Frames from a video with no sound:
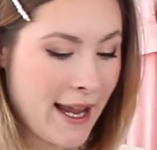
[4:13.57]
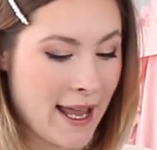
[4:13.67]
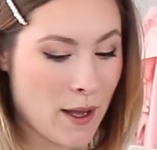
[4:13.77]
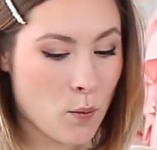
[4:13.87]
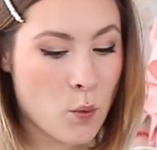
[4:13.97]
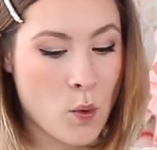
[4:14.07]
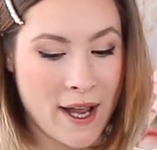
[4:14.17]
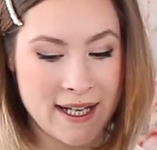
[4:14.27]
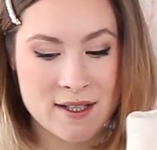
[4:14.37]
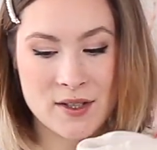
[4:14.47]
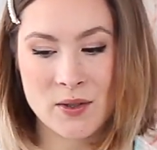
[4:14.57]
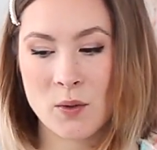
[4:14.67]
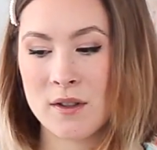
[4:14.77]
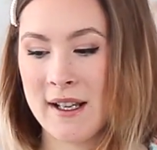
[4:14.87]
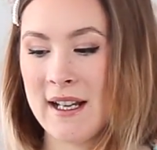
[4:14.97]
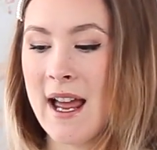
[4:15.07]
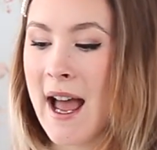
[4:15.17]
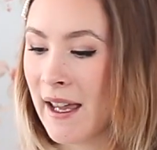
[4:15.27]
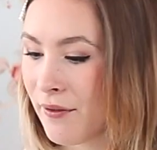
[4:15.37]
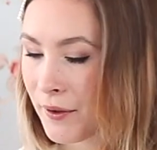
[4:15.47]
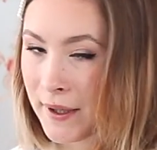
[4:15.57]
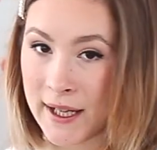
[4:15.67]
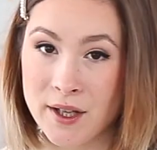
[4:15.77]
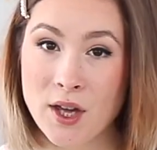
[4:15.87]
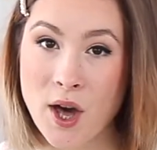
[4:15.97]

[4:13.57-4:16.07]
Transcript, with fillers: a white or like an ivory